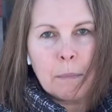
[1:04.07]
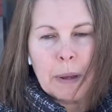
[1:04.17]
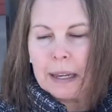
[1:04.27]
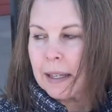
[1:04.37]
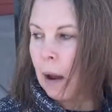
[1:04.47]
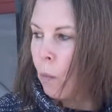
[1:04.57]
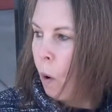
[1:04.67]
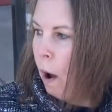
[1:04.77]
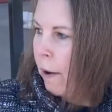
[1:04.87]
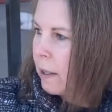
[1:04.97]
because I
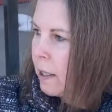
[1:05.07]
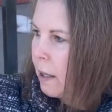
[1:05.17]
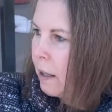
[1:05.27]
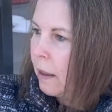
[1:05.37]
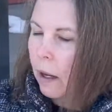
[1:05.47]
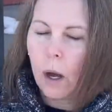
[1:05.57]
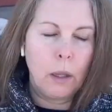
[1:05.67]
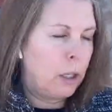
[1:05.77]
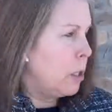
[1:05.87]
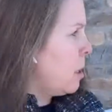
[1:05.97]
want the
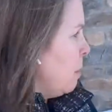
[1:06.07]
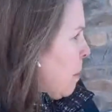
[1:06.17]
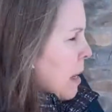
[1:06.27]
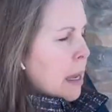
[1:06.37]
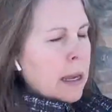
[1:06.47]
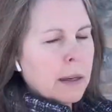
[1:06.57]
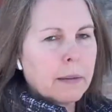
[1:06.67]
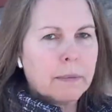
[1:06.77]
color to be